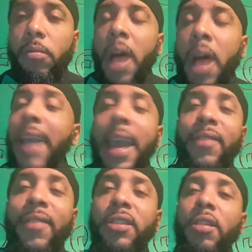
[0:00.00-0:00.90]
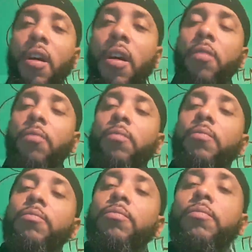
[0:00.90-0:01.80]
I gave it to
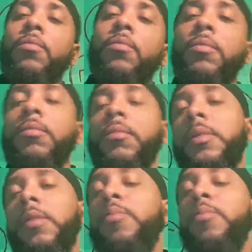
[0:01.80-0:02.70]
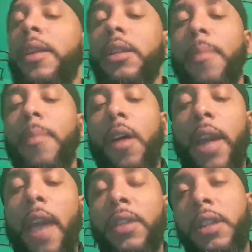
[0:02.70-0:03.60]
y'all. Brother Lamel
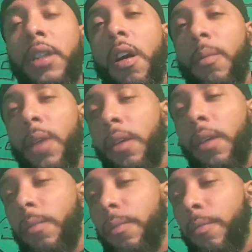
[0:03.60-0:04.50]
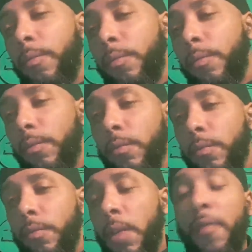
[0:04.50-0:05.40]
gave it to y'all,
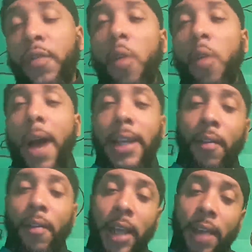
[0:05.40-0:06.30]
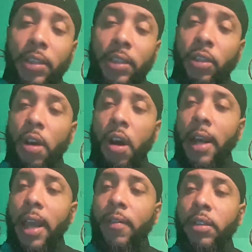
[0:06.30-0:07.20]
man. If nobody ever gave it to y'all, I
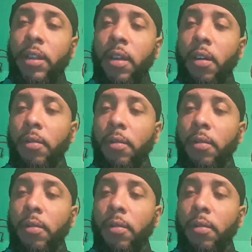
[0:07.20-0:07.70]
gave it to y'all.